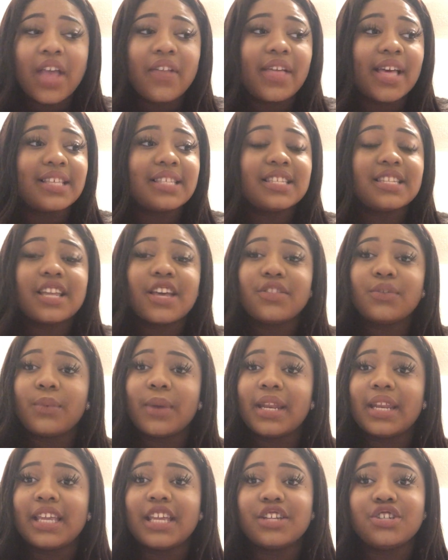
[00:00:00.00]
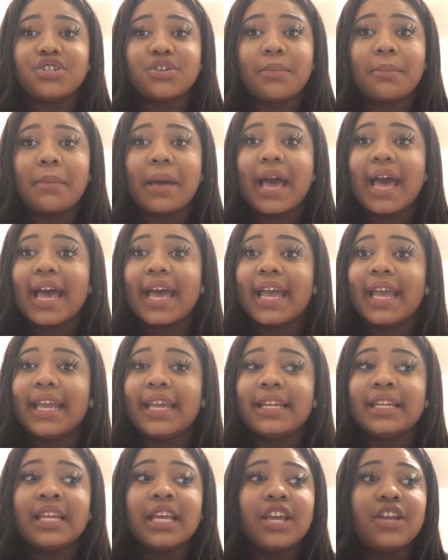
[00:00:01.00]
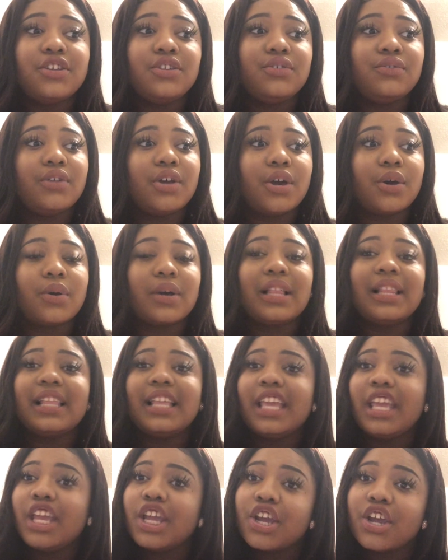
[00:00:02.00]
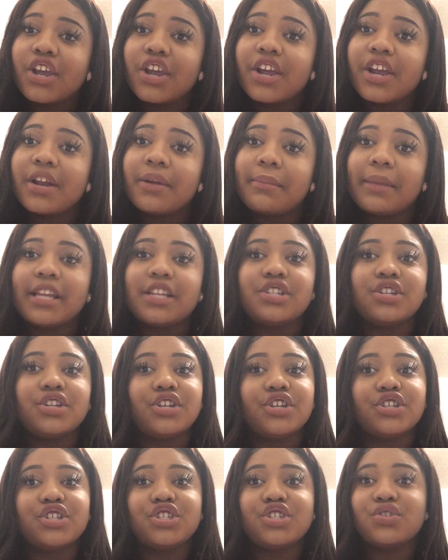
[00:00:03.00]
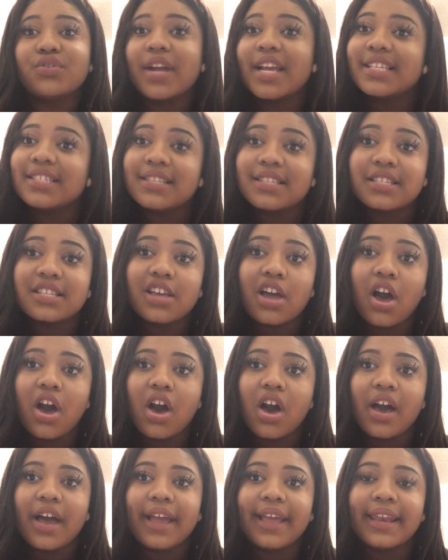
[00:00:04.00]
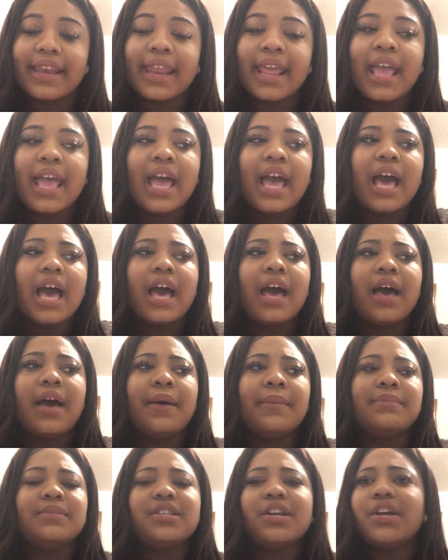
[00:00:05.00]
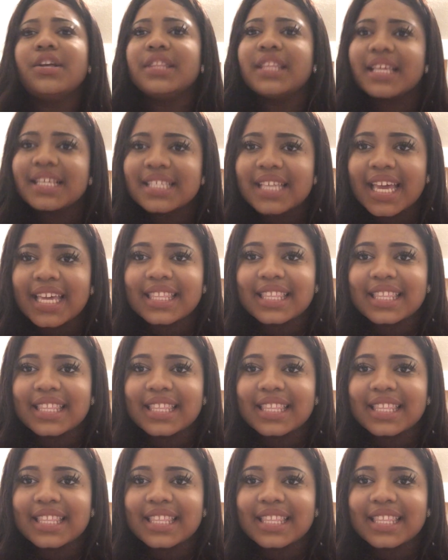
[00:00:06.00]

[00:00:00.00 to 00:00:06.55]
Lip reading: That's another way to get your mind, you know, cleared, make sure your stress is gone, certain things like